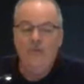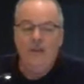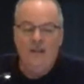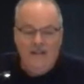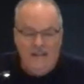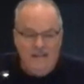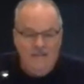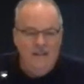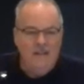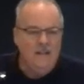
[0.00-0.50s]

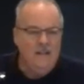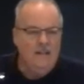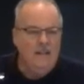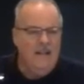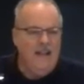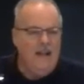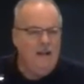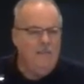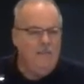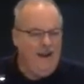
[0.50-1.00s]

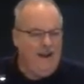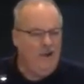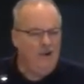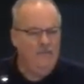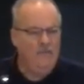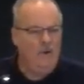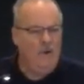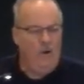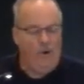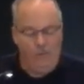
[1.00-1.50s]
living and
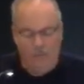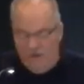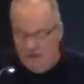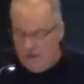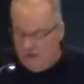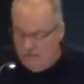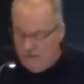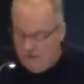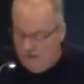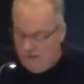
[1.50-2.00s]
powerful Holy
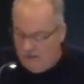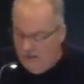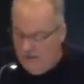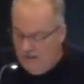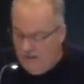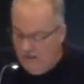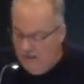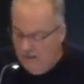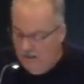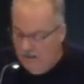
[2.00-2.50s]
Spirit
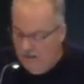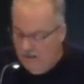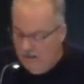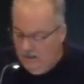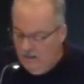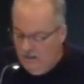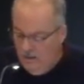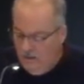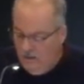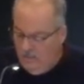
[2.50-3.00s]

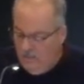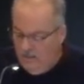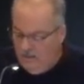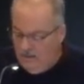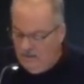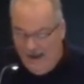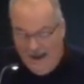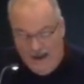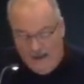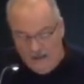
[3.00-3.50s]
who
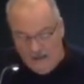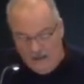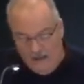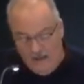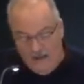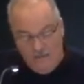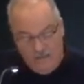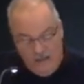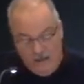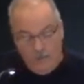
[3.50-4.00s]
resides
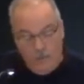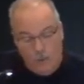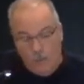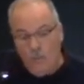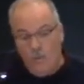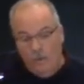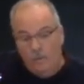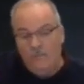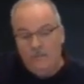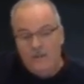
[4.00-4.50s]
in them or
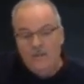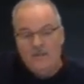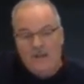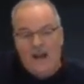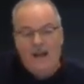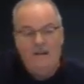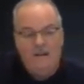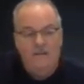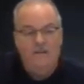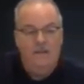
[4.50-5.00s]
will
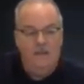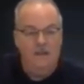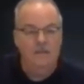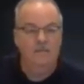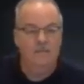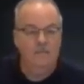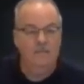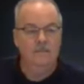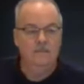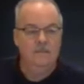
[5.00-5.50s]
reside in
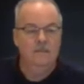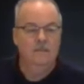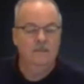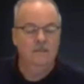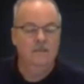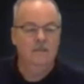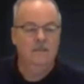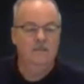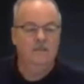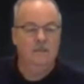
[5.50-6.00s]
them
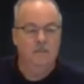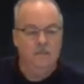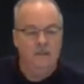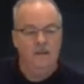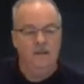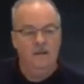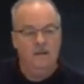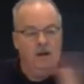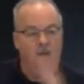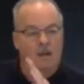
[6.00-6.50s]
from
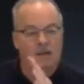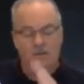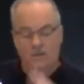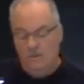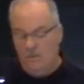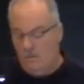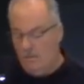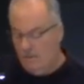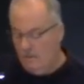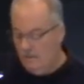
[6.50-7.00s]
Pentecost
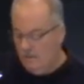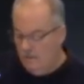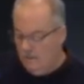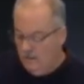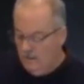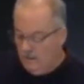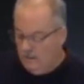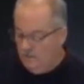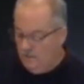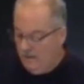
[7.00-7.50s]
on,
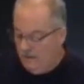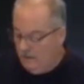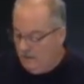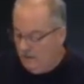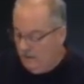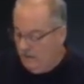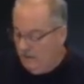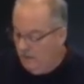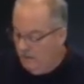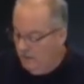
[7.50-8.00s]

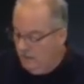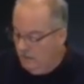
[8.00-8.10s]
especially.